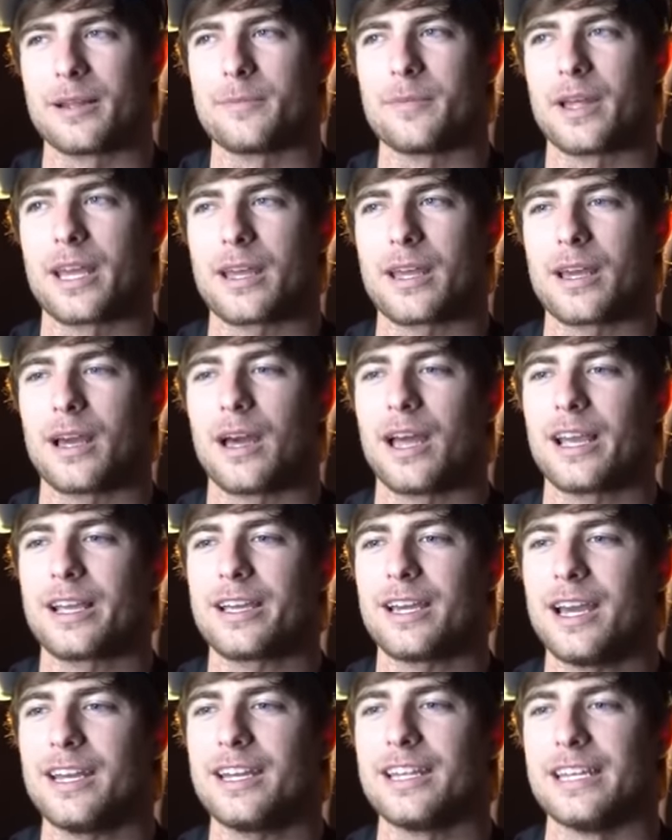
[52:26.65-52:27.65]
And I'm like, I
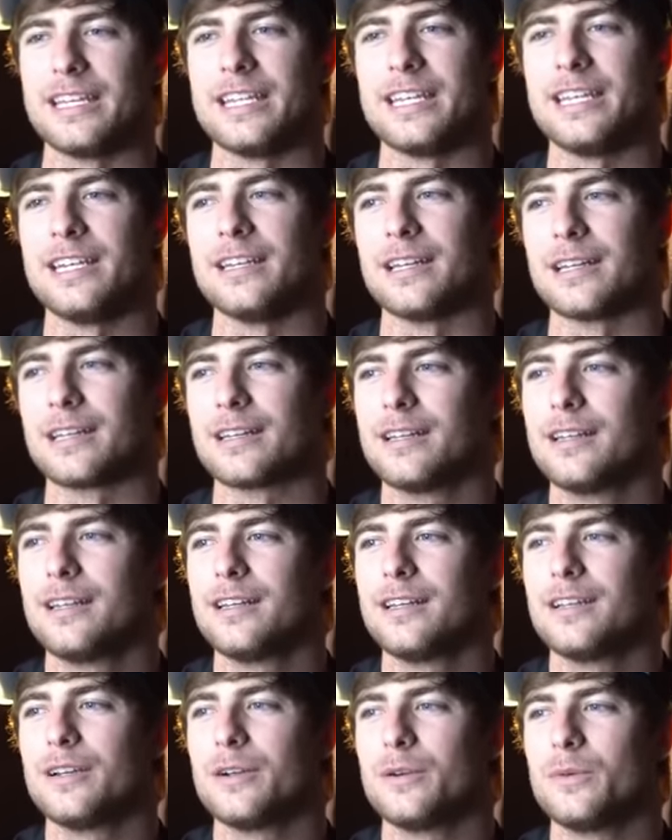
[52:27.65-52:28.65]
kind of need,
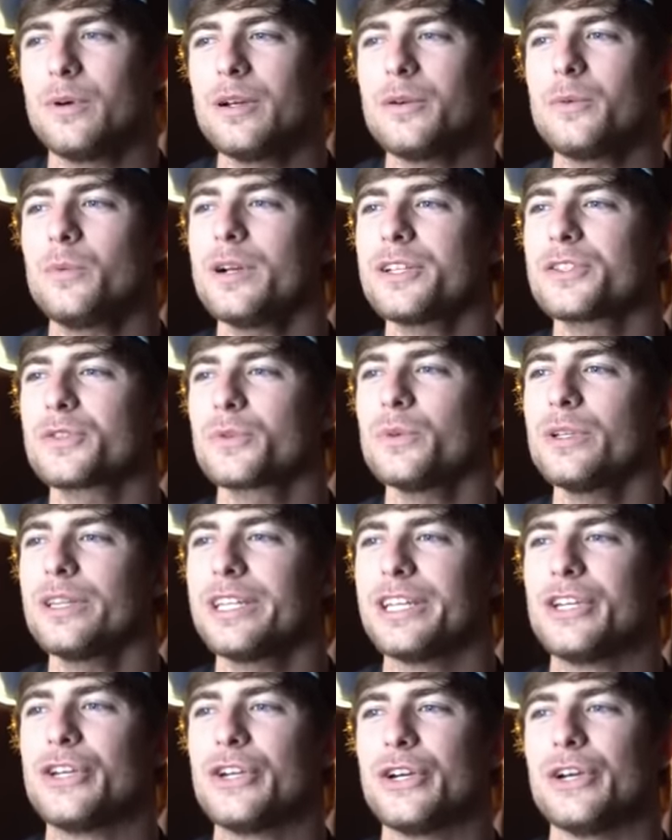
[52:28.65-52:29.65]
what's
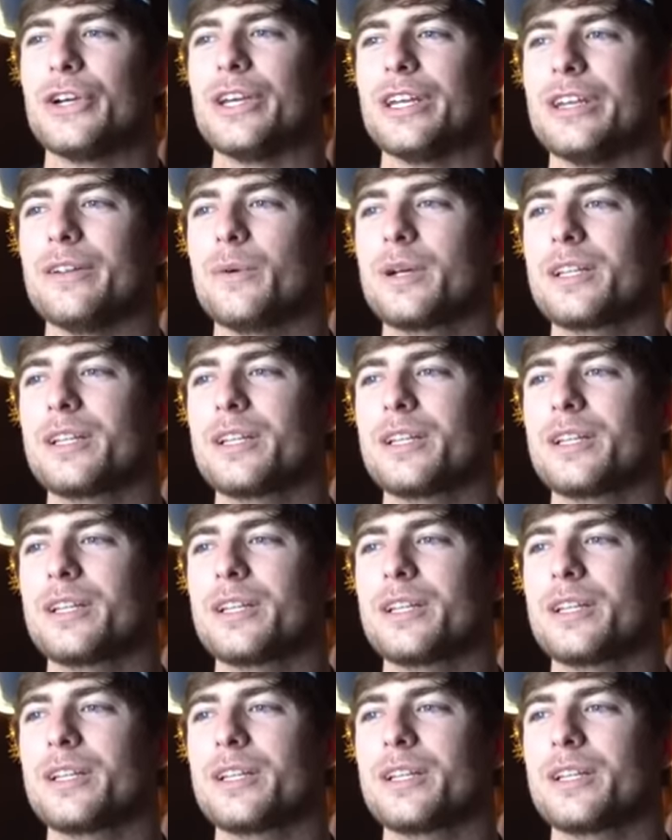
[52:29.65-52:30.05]
really good?